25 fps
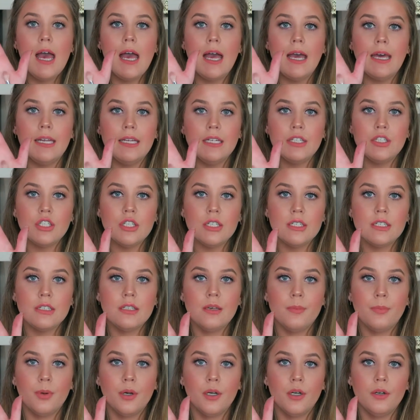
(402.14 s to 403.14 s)
and it's just
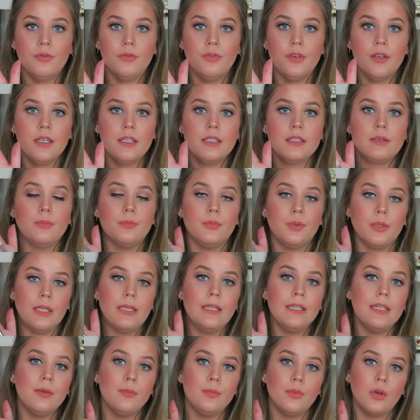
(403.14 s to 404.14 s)
the perfect
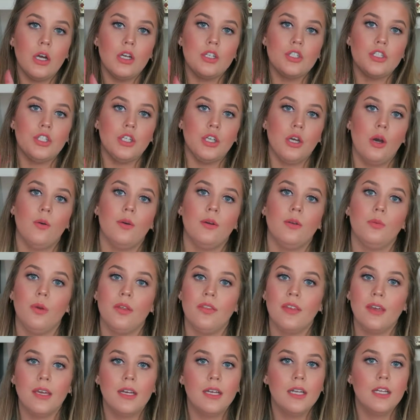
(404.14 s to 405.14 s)
blending brush to go in
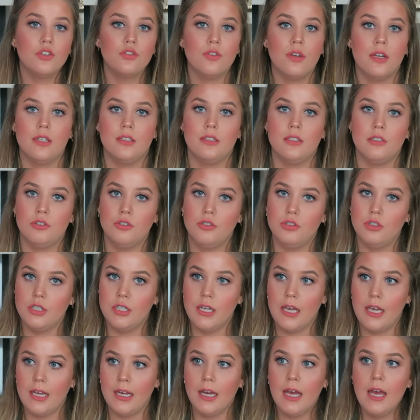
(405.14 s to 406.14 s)
with any transition
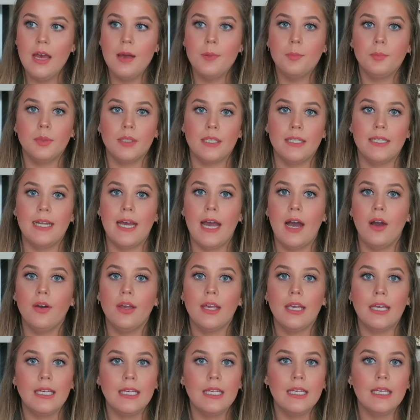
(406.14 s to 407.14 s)
shade, blend out
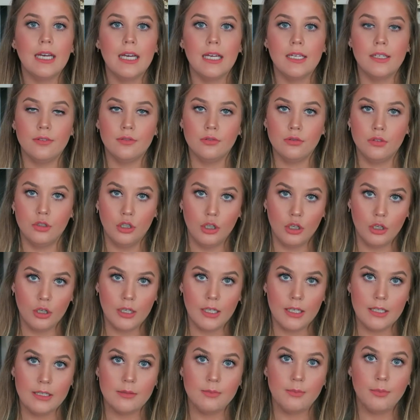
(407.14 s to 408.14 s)
any kind of
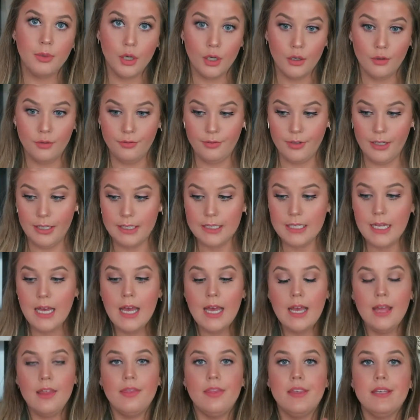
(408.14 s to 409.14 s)
look. It's perfect.
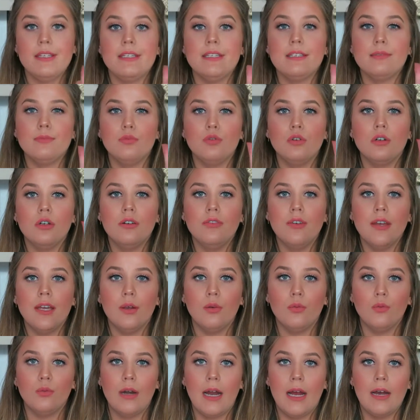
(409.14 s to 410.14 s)
This is more of
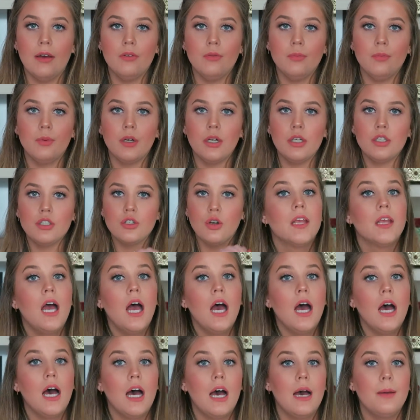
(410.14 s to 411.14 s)
a round brush.
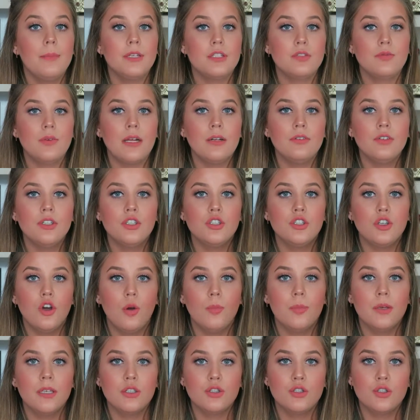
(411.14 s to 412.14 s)
It's round and
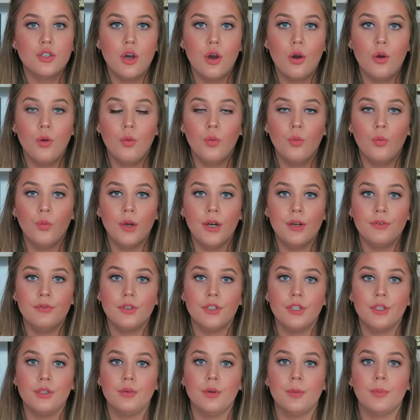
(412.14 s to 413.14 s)
domey, so whenever
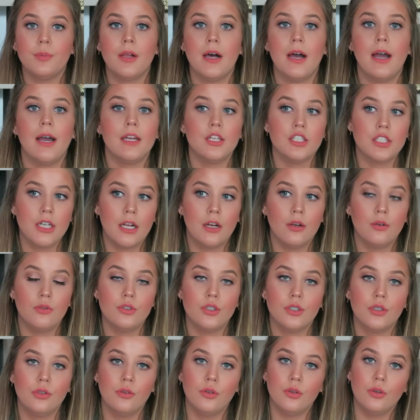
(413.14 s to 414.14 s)
you apply eyeshadow
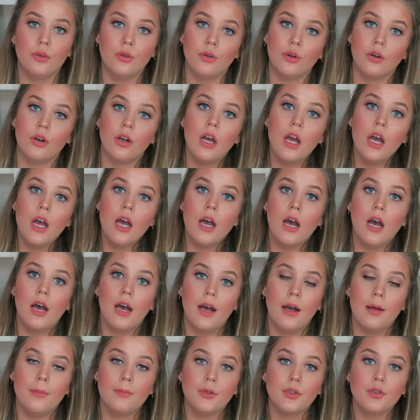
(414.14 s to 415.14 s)
to your
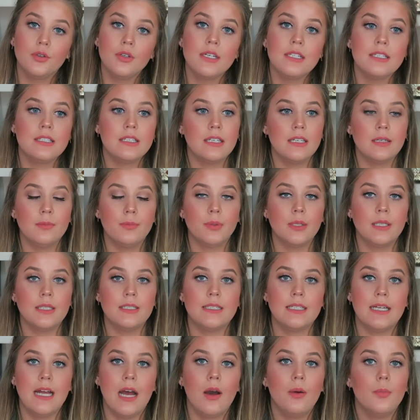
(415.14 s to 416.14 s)
crease, it
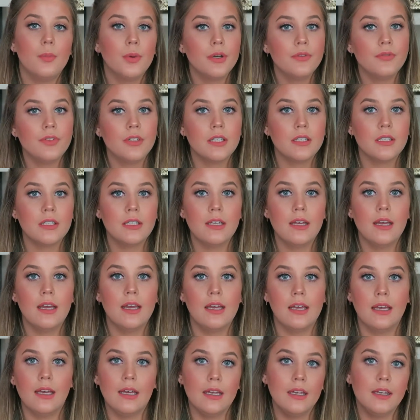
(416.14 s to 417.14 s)
blends it out perfectly,
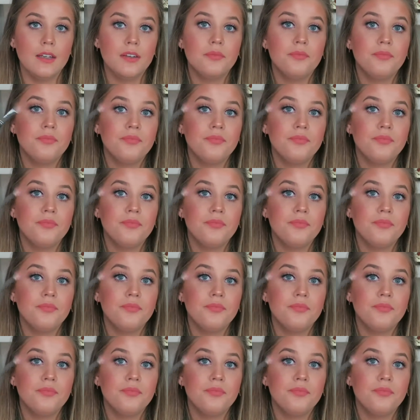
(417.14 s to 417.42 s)
and